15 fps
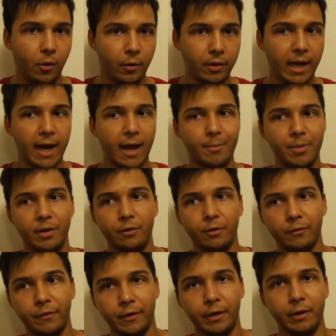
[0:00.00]
or they happen and they're
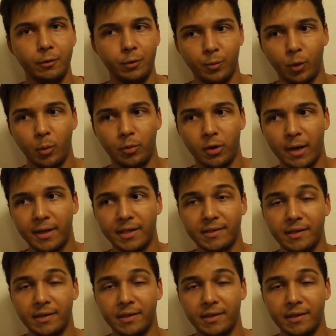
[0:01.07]
very lukewarm products.